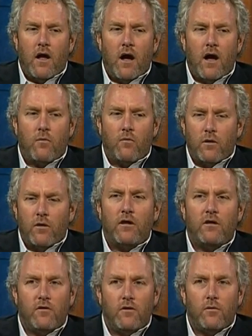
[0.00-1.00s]
I
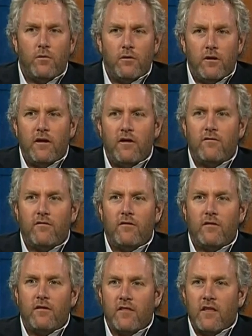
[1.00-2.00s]
really do believe
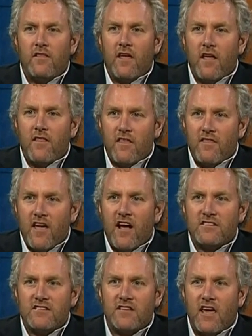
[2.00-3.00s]

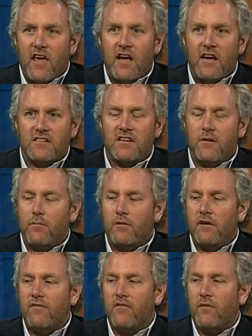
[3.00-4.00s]
that's the case. I
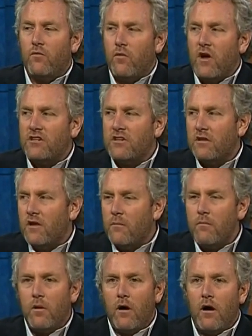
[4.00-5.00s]
believe that Rush
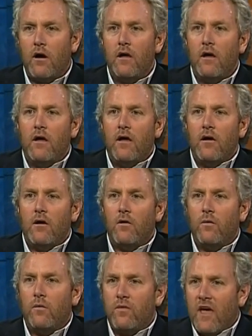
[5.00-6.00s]
Limbaugh,
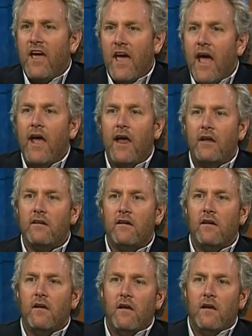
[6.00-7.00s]
who they
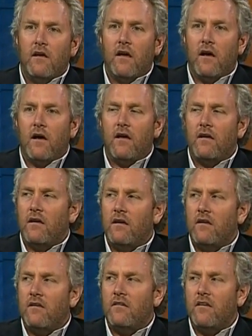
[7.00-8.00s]
hate,
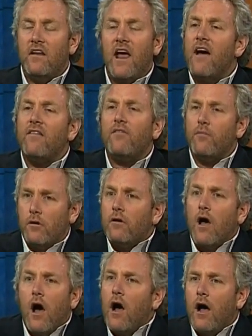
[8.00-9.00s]
is an
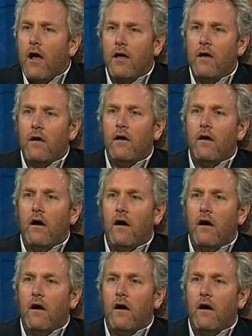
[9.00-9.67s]
affable guy.